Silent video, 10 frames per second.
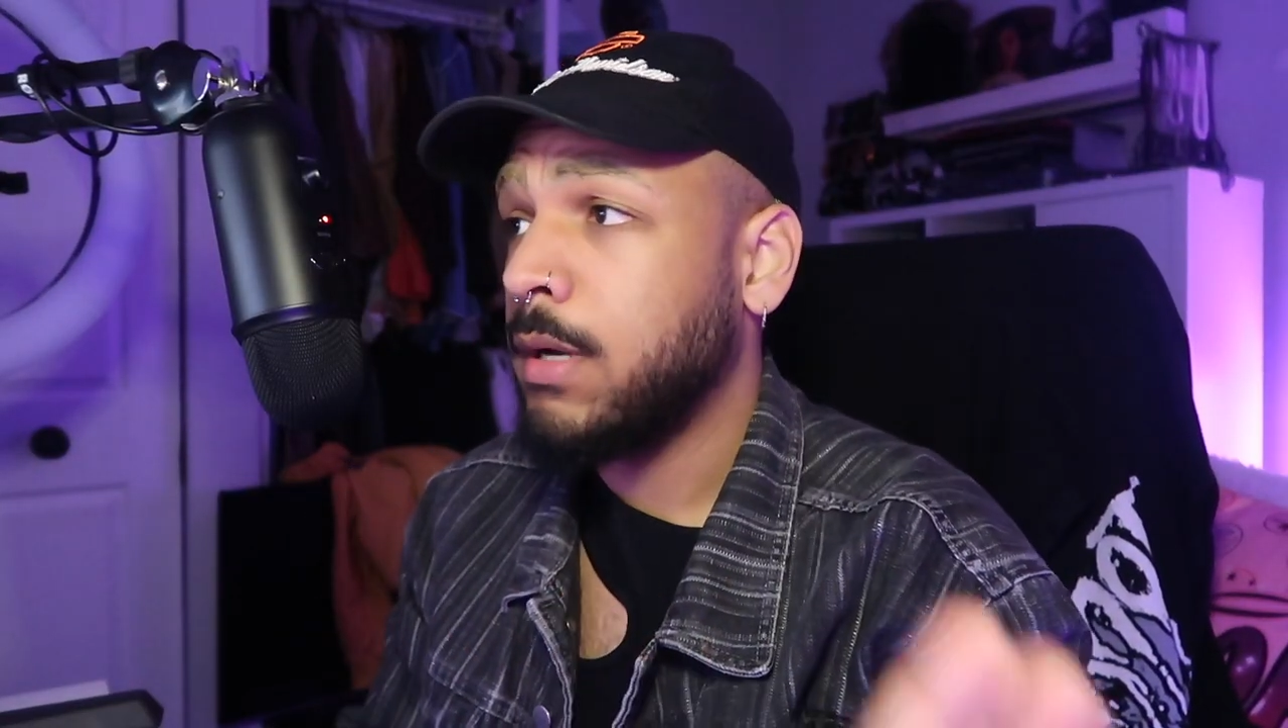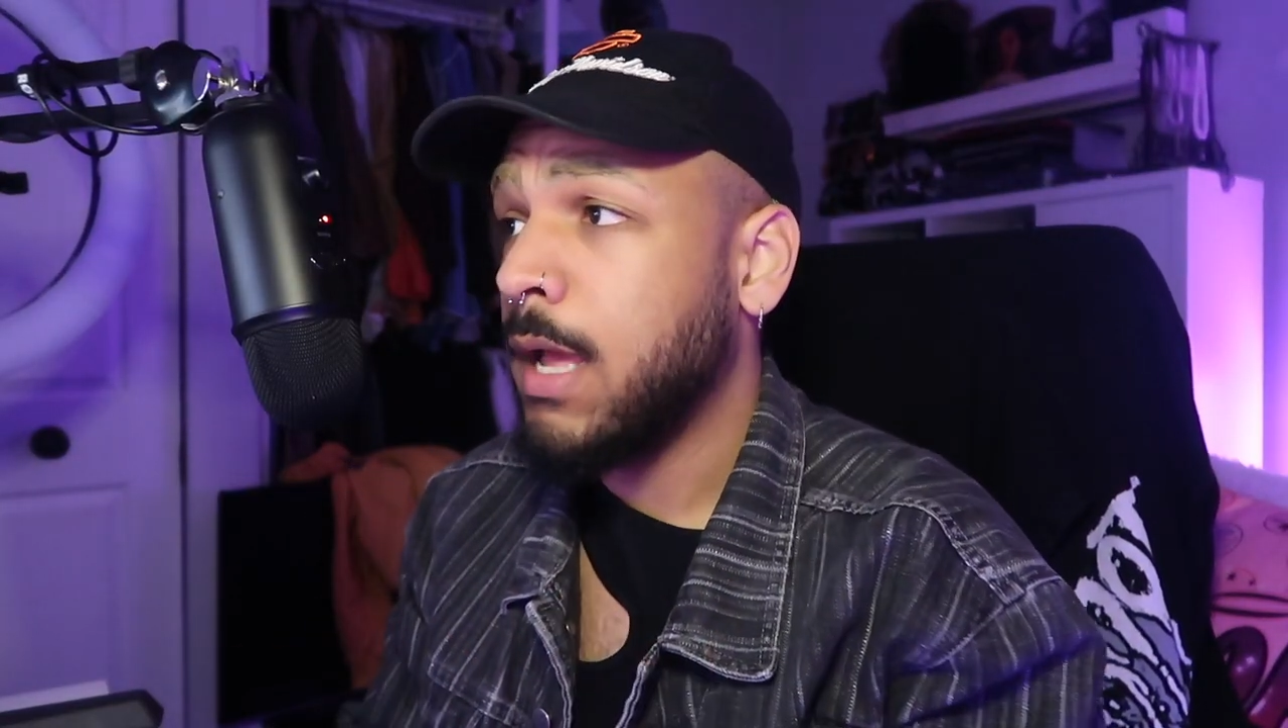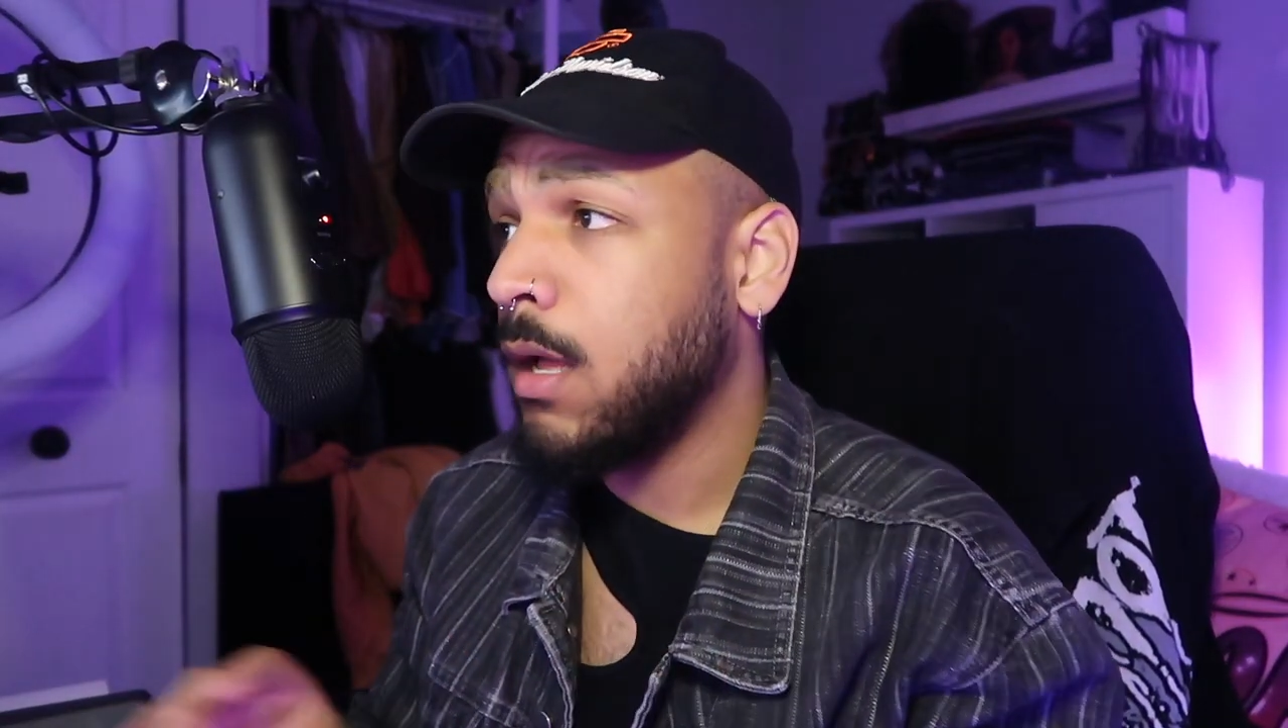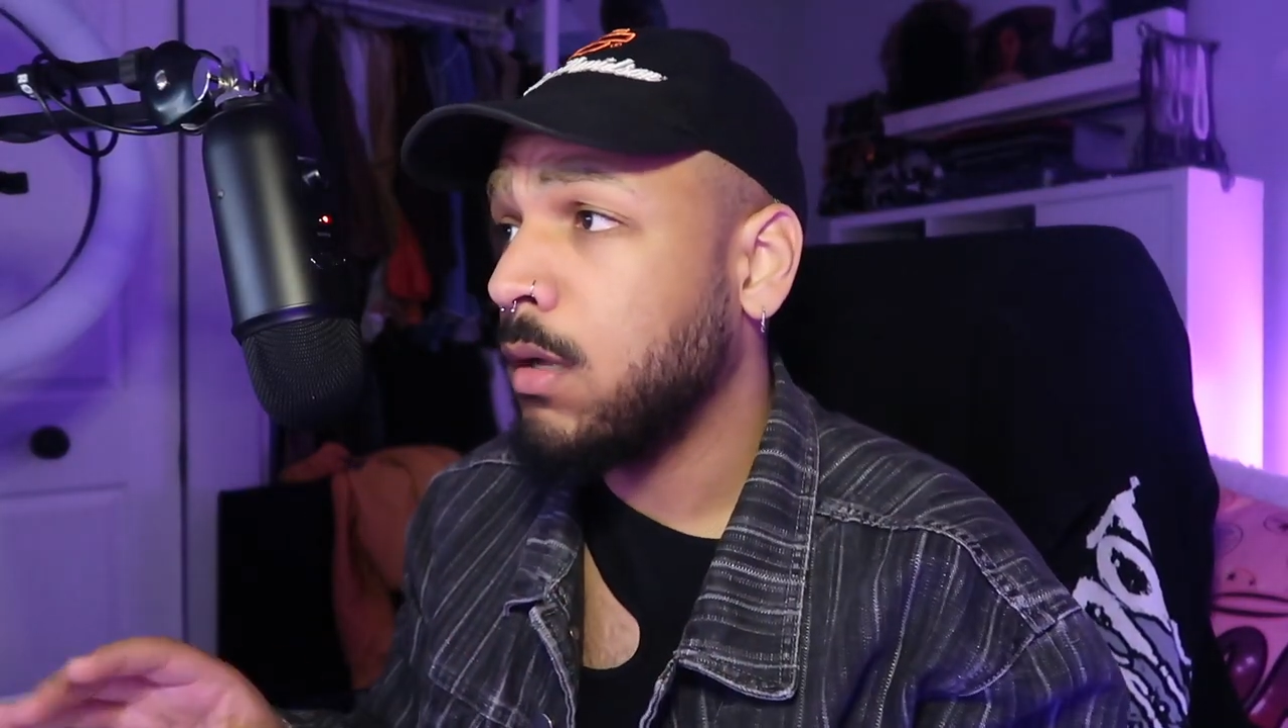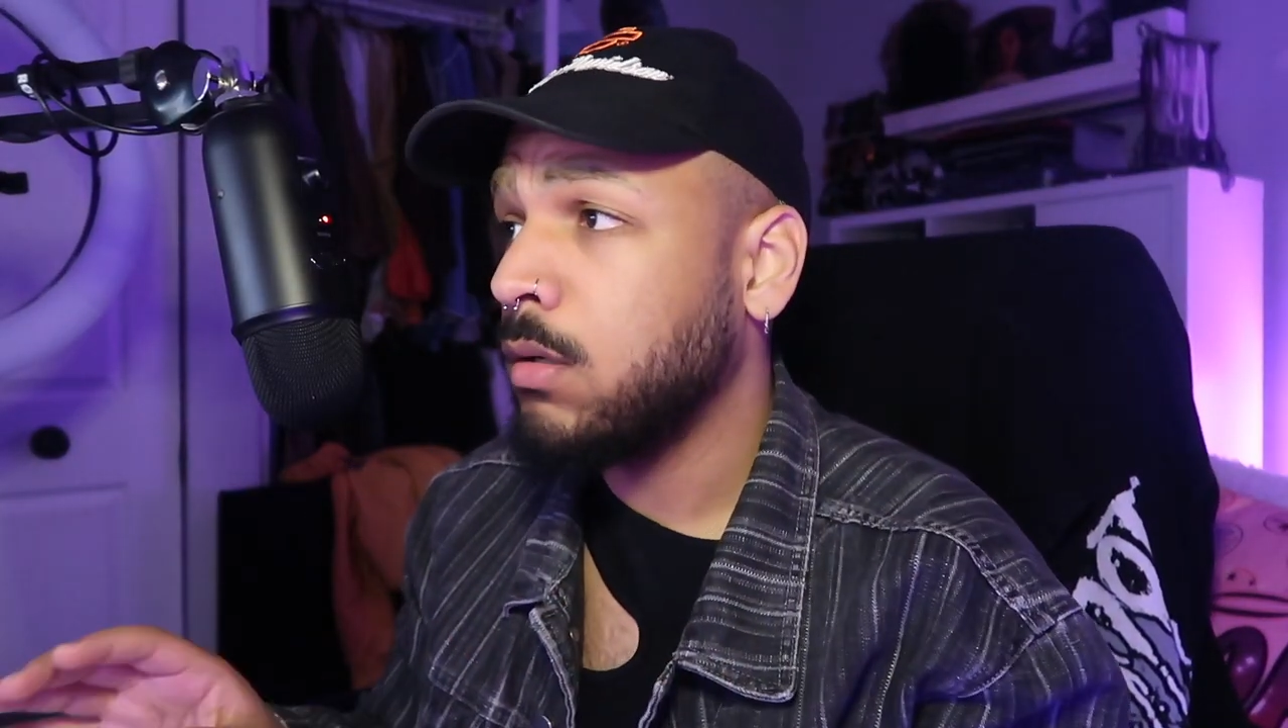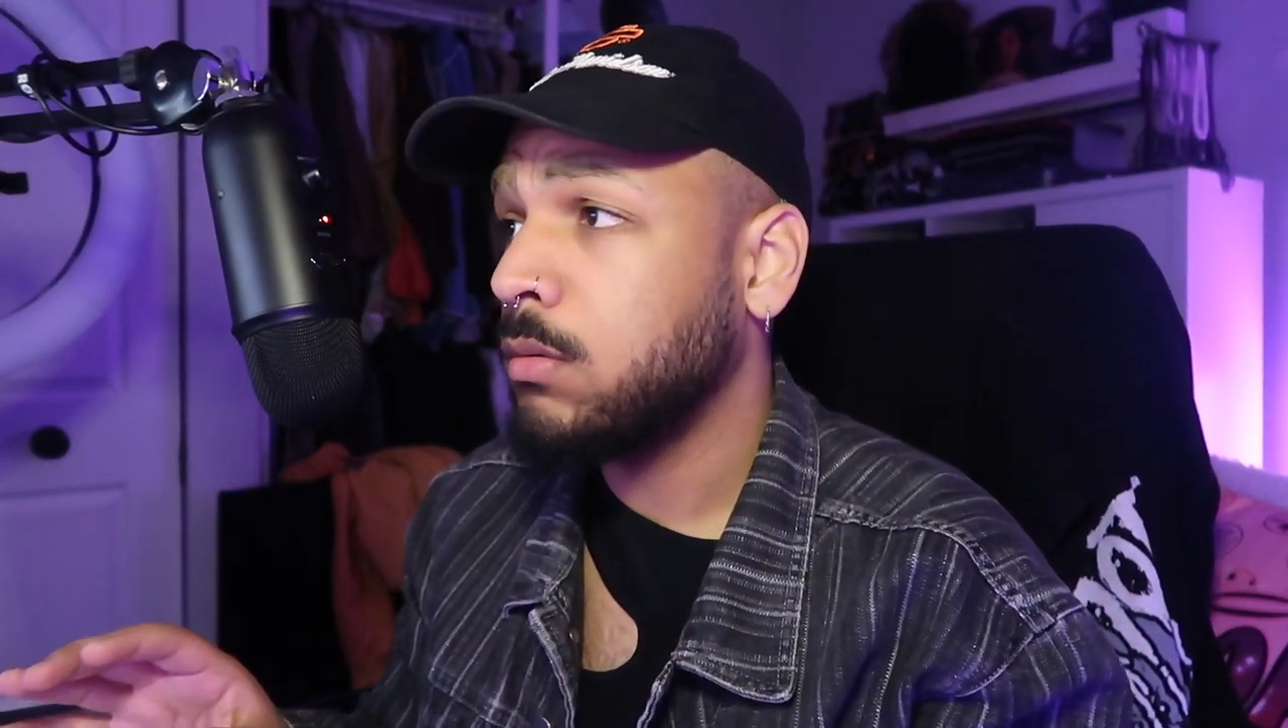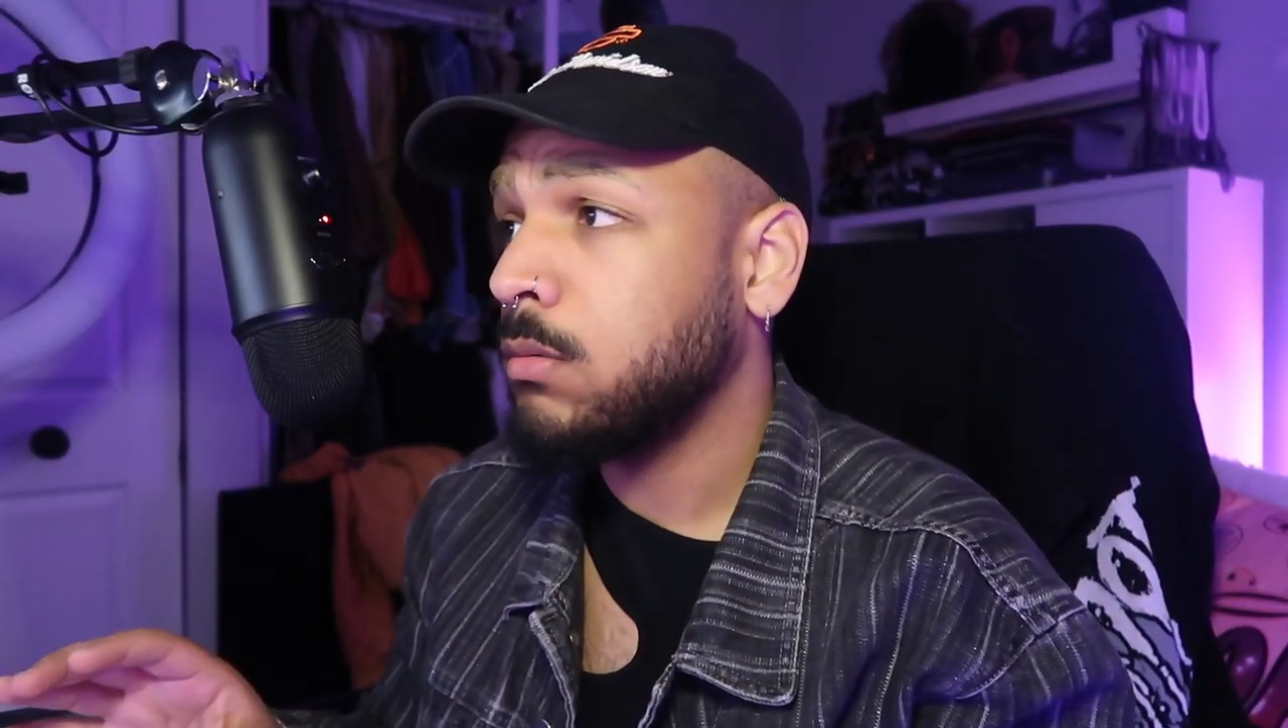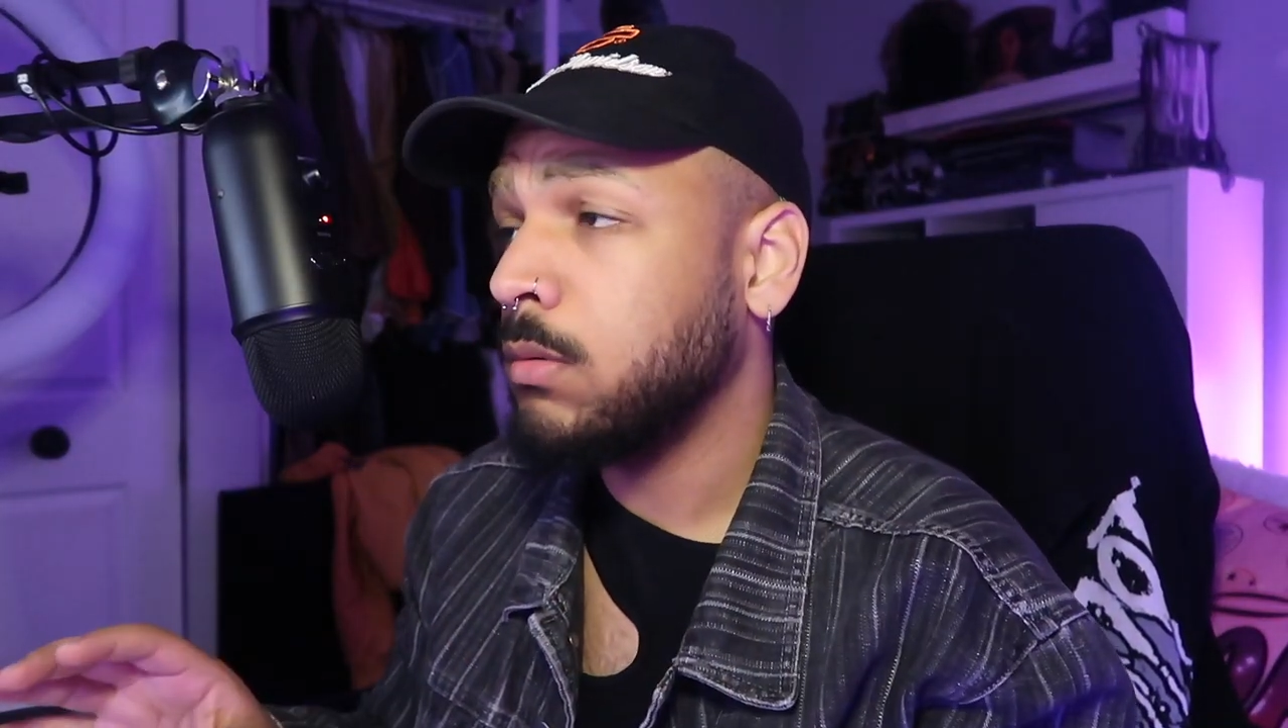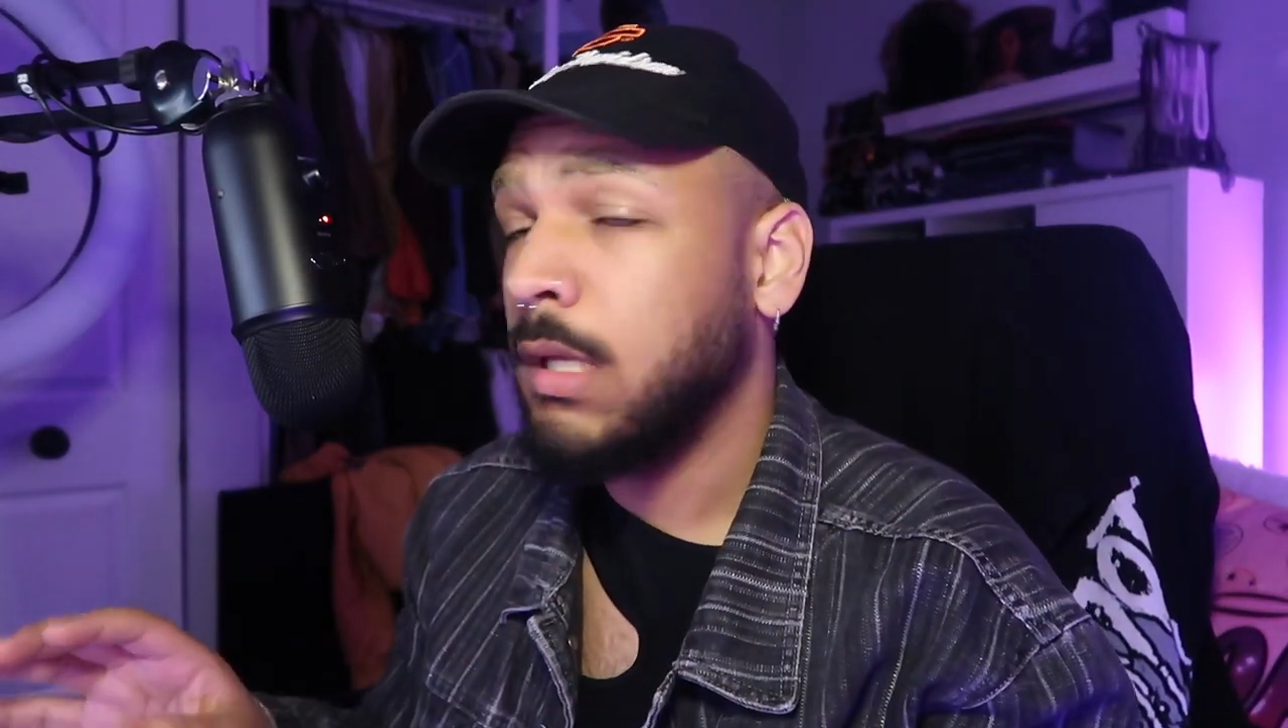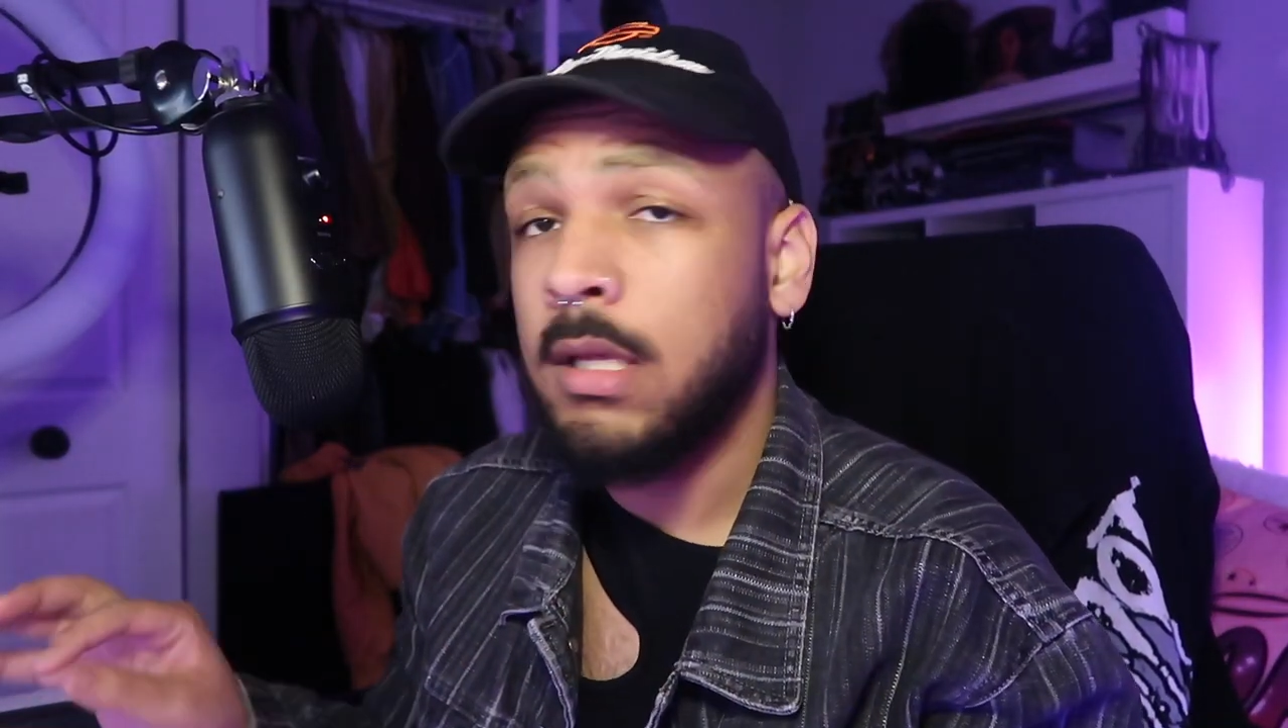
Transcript: now